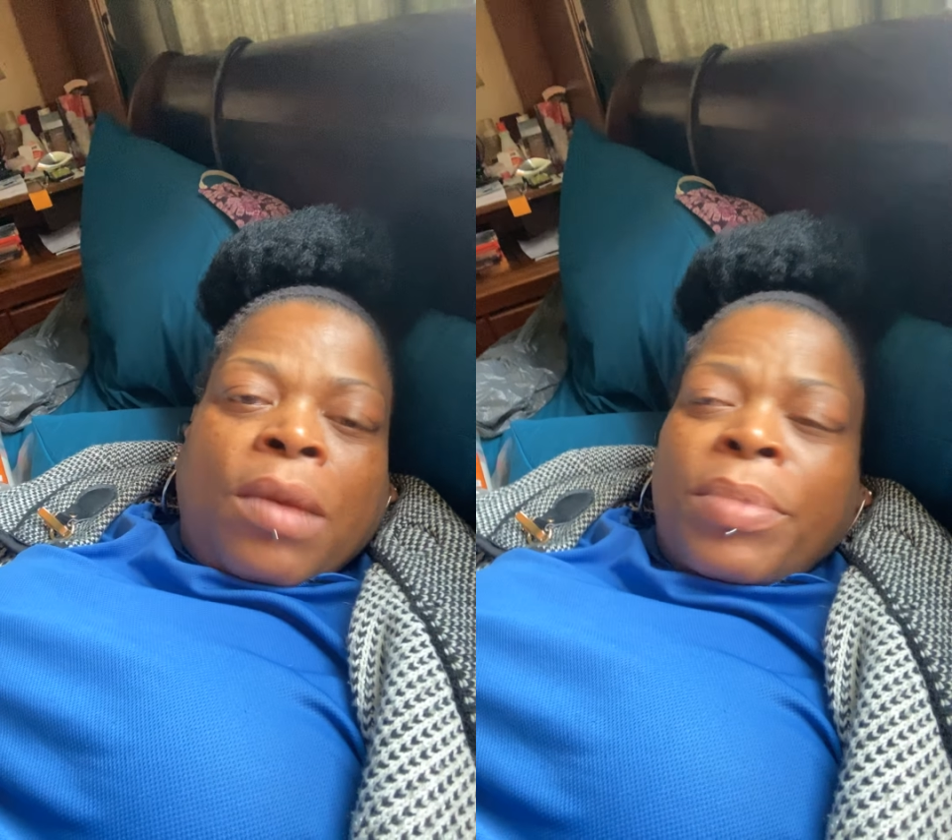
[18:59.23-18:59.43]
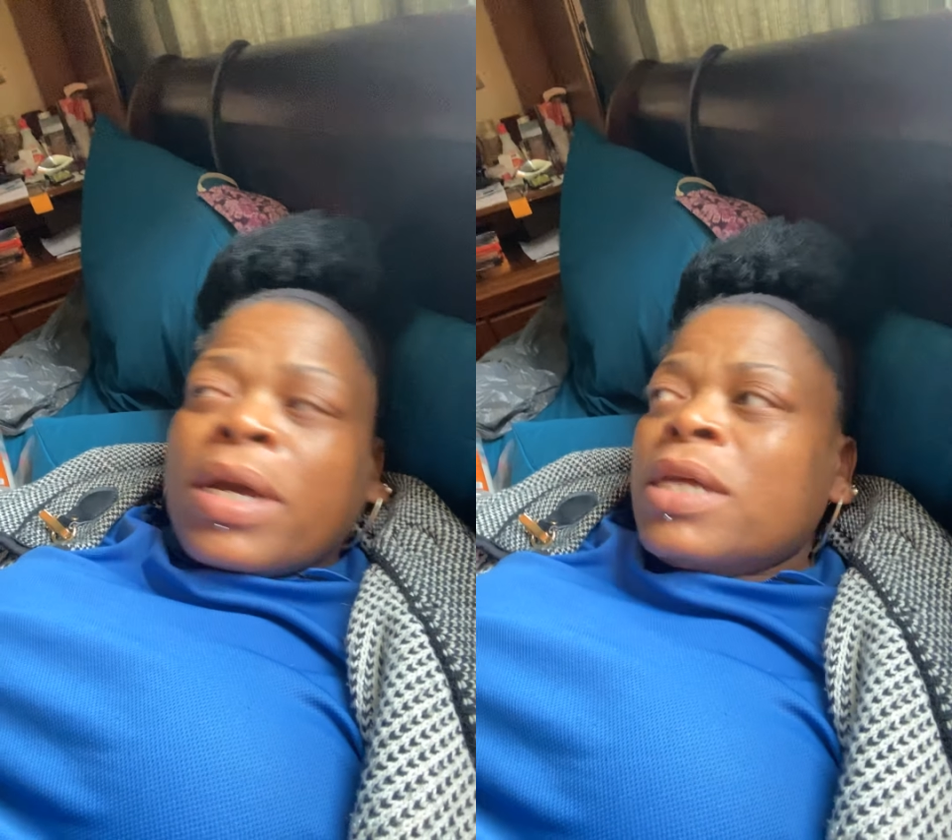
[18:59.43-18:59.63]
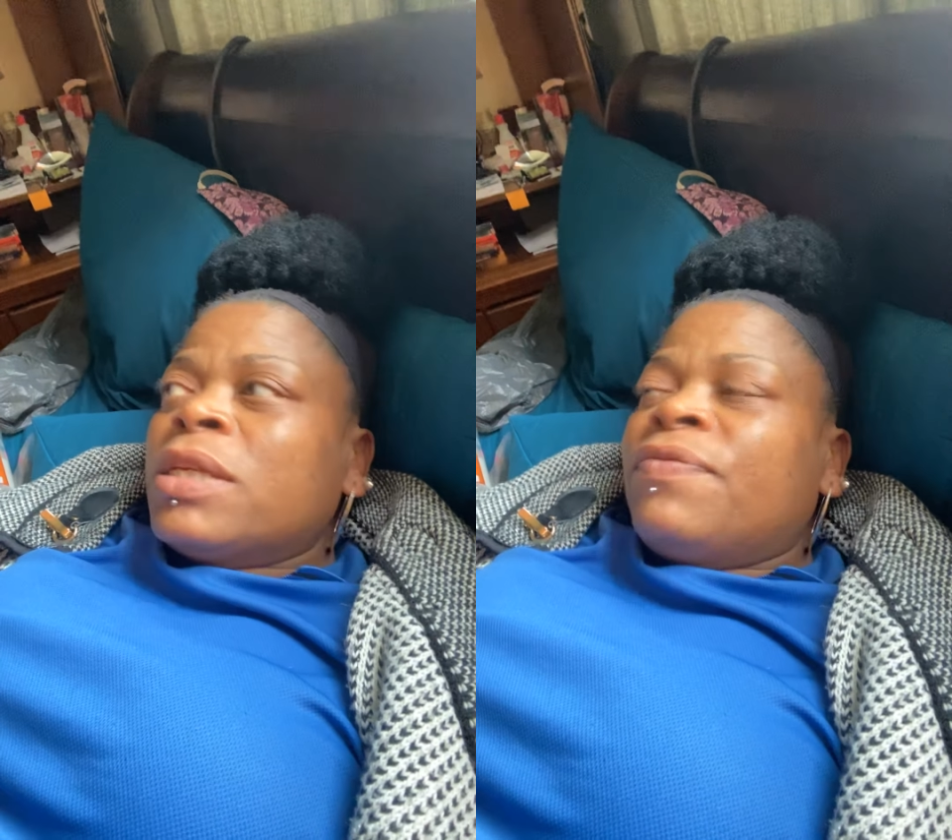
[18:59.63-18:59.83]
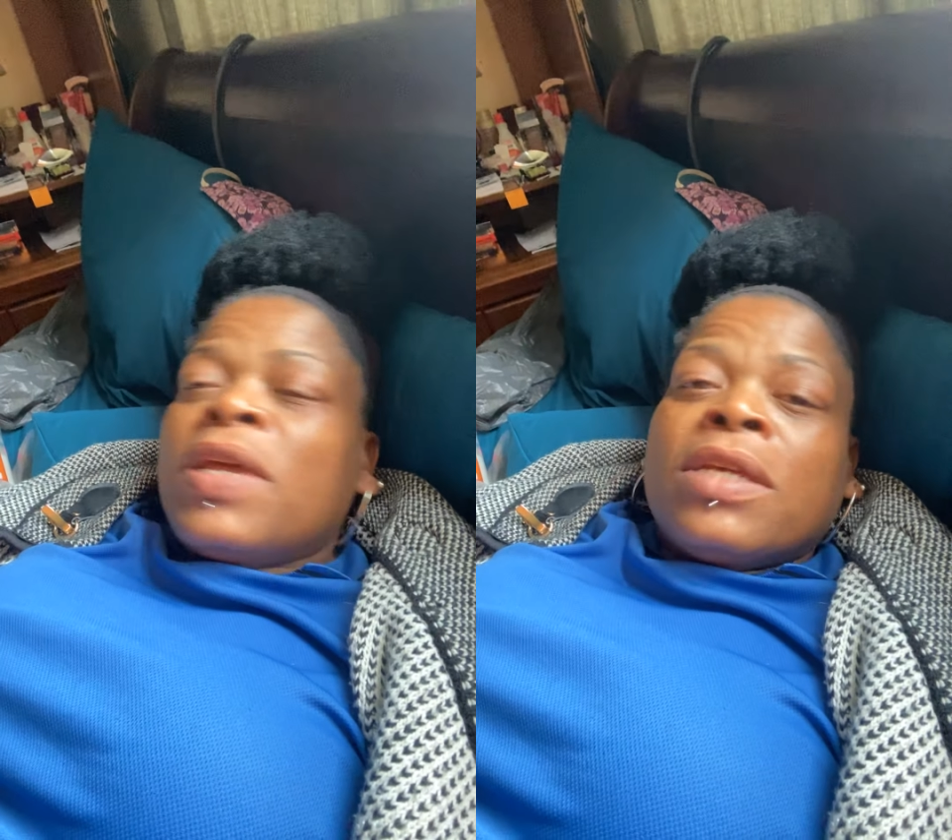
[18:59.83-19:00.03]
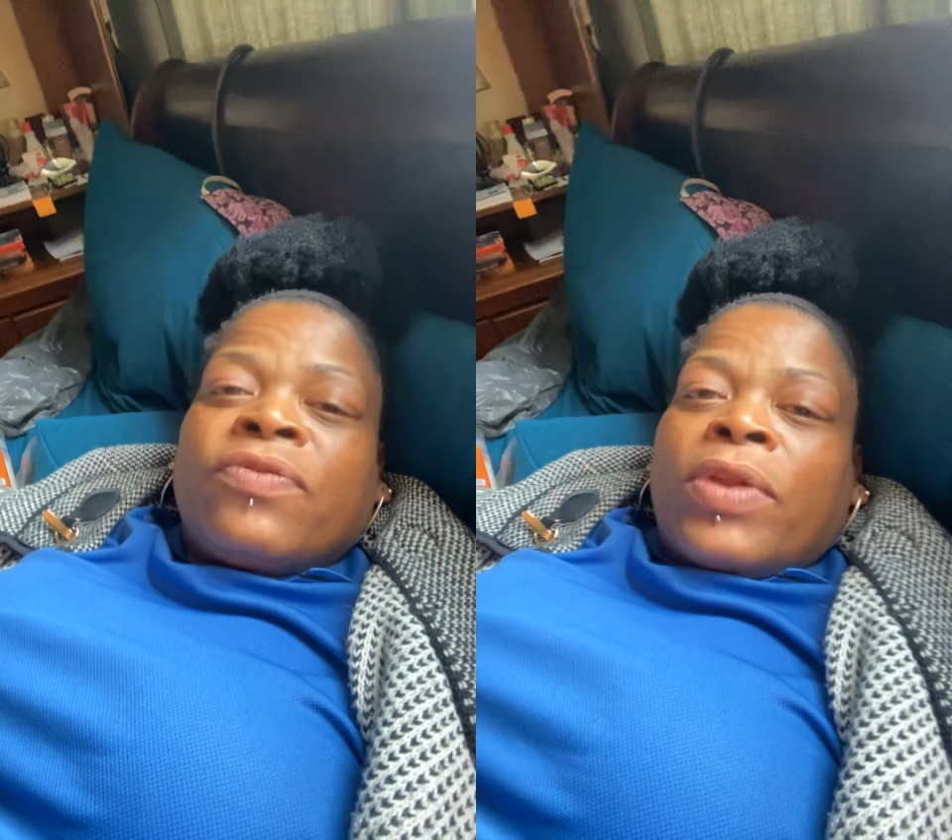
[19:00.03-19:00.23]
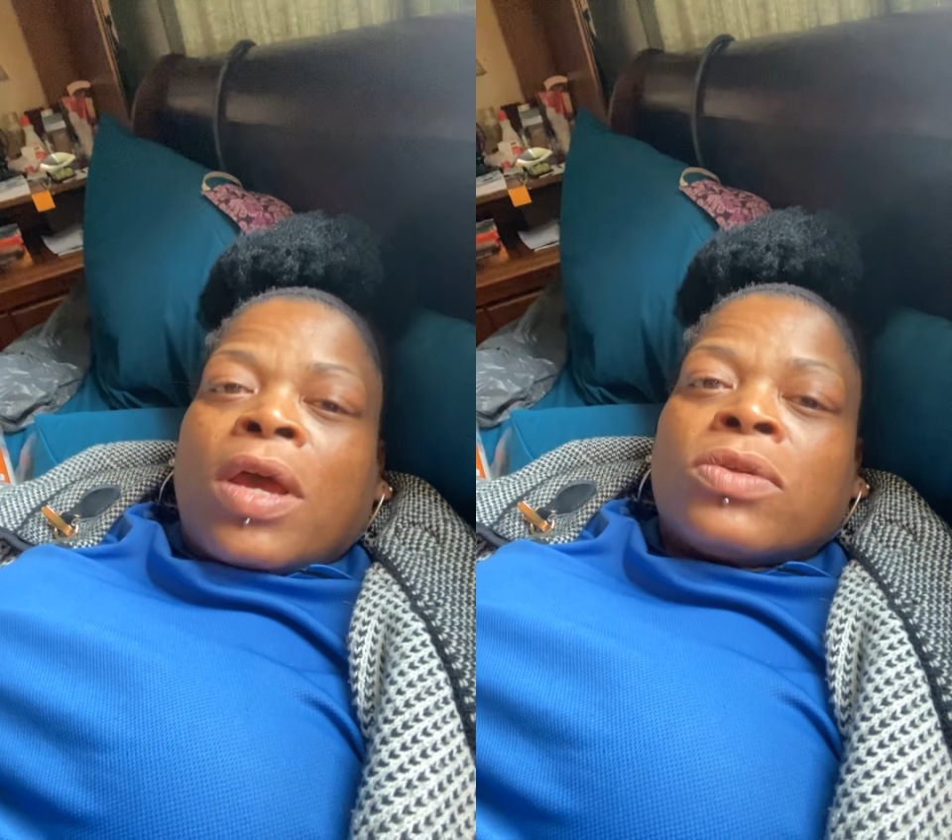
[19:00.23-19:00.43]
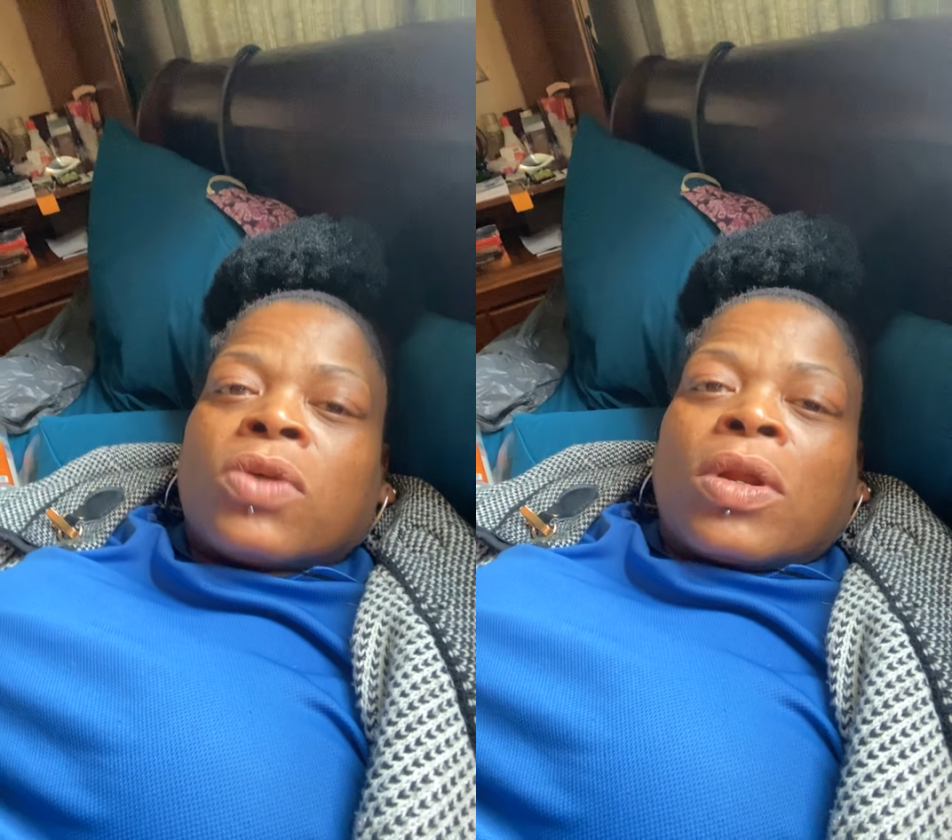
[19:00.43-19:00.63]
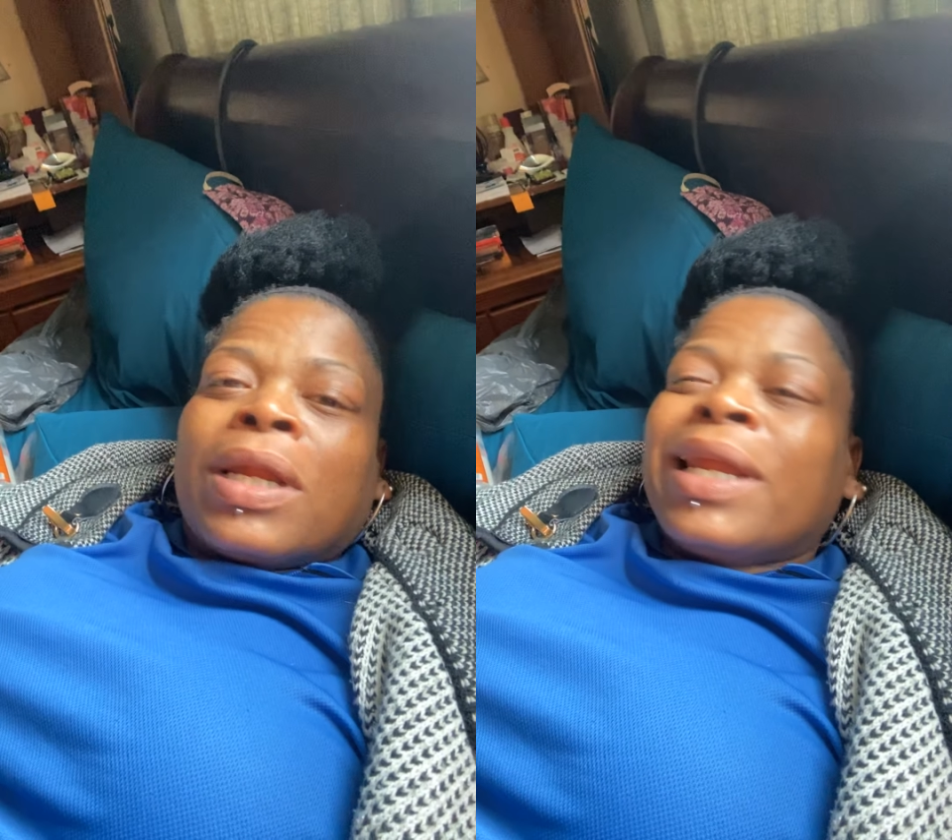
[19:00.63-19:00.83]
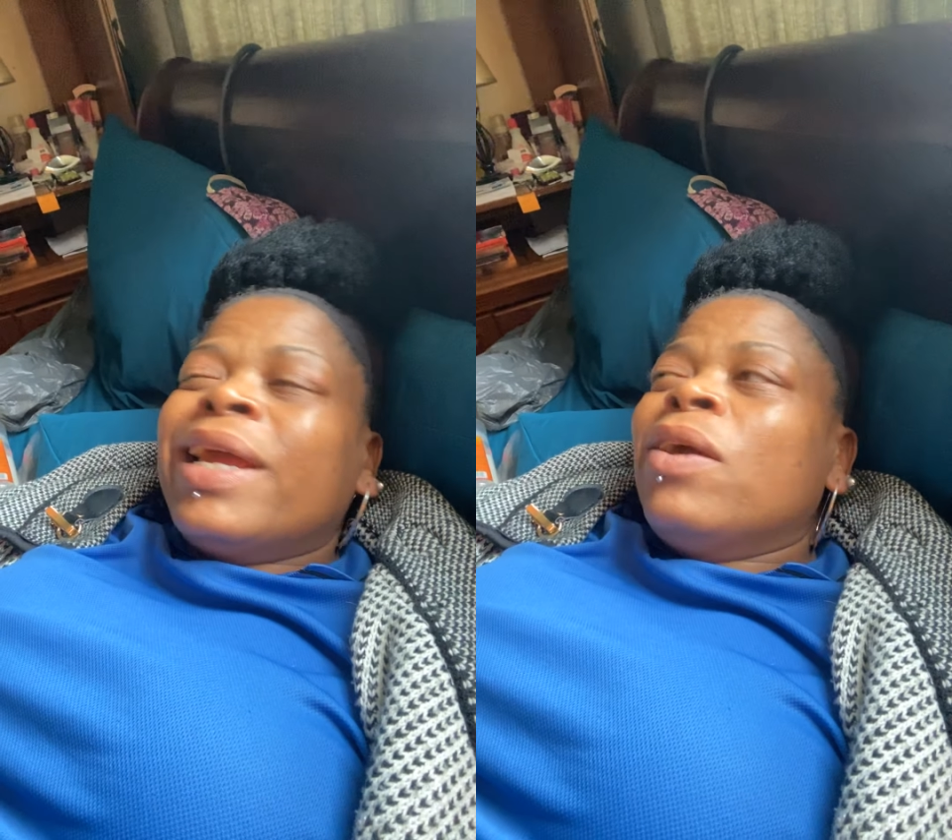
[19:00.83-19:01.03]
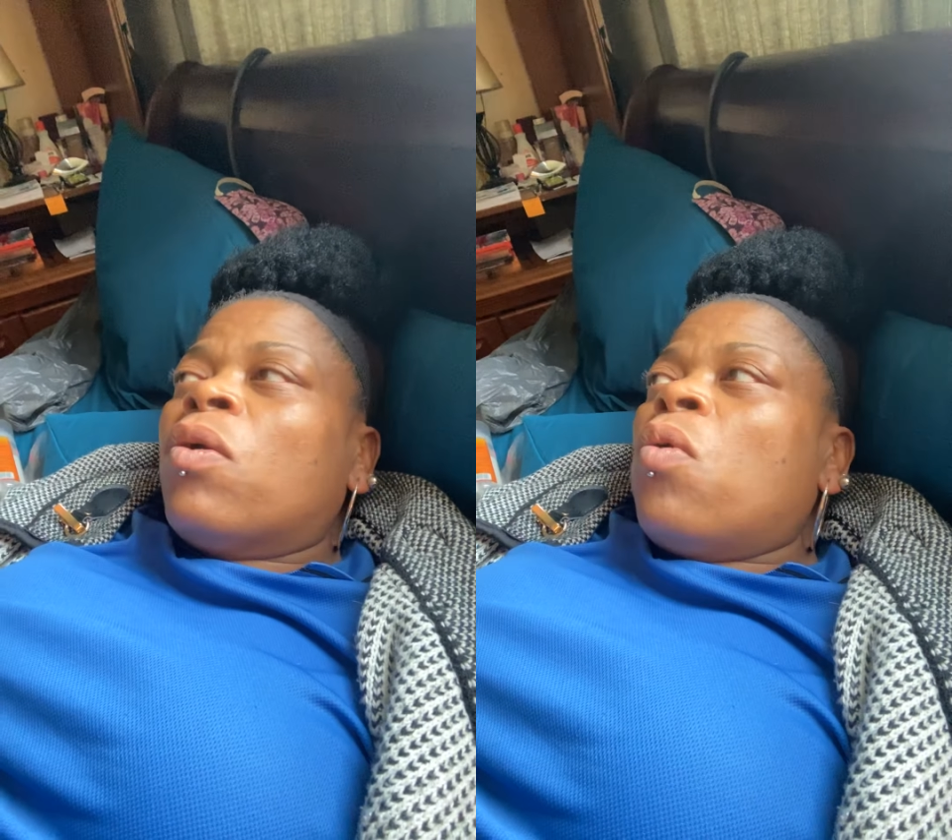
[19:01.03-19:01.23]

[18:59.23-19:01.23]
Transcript: because if these videos going to linger